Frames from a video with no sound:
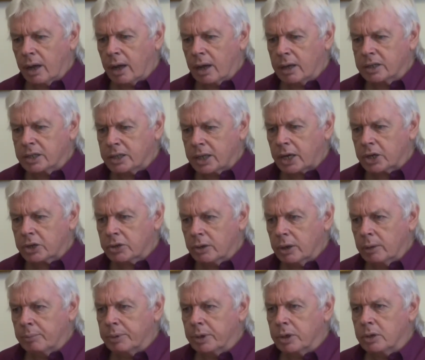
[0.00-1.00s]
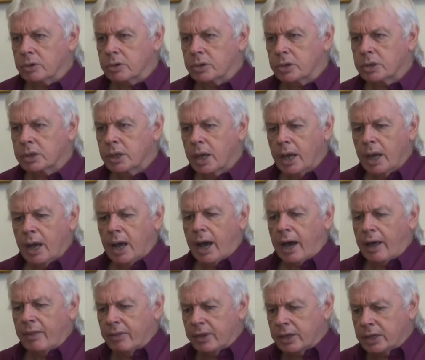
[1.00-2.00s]
sexual abuse.
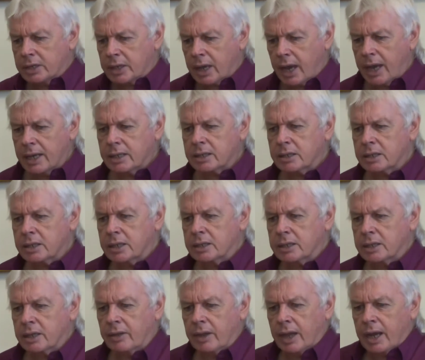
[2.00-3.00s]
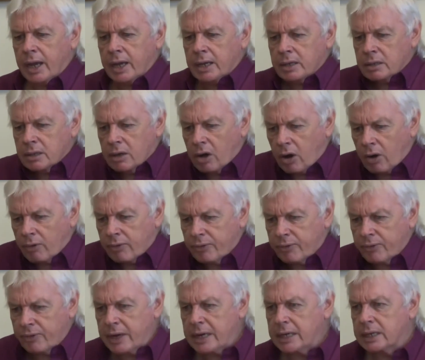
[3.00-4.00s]
And these entities in the hidden are
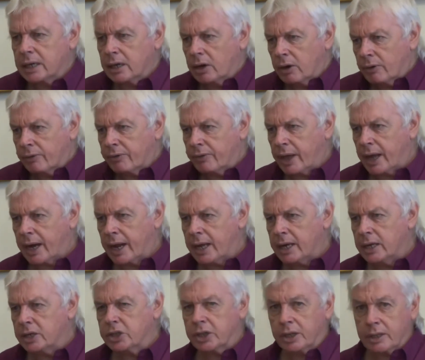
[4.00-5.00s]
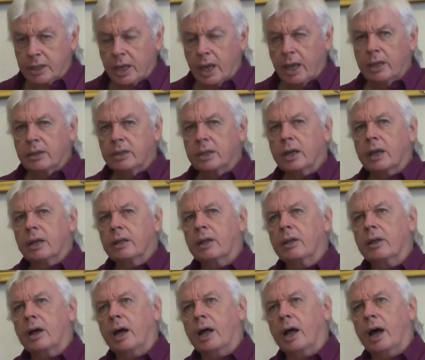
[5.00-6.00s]
feeding off that energy.
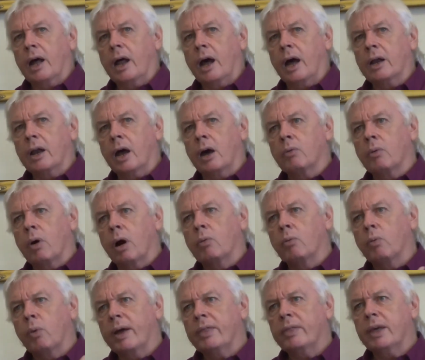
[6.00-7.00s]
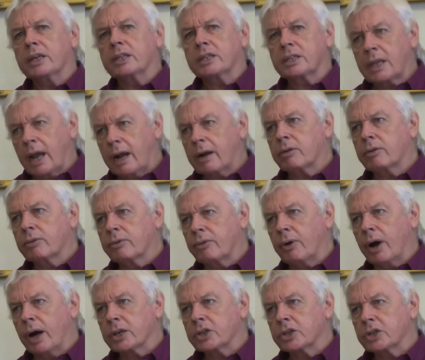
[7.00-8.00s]
And when they
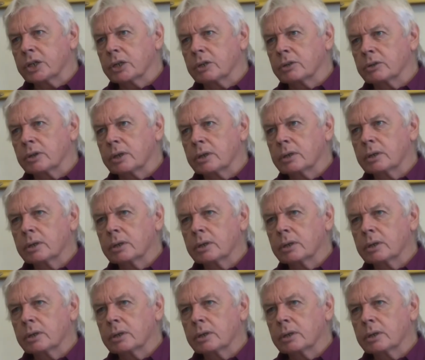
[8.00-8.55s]
sacrifice children,